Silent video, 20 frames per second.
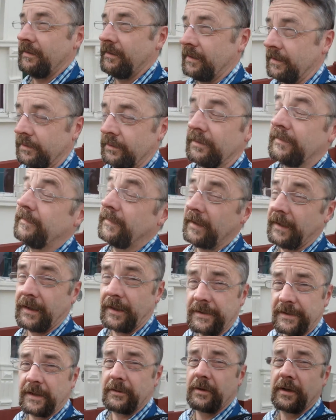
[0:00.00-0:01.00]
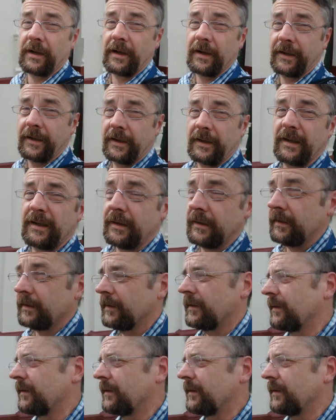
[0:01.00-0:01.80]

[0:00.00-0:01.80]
I do think I sounded like an idiot.